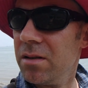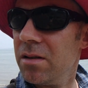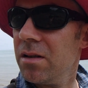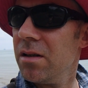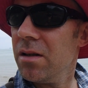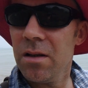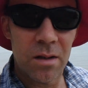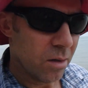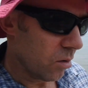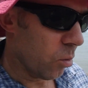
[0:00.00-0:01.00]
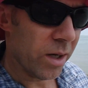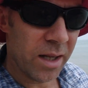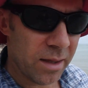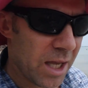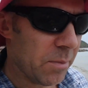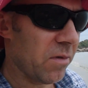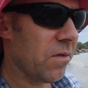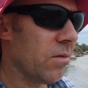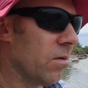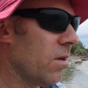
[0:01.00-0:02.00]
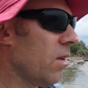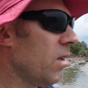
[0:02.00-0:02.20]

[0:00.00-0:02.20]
or one other cabin full.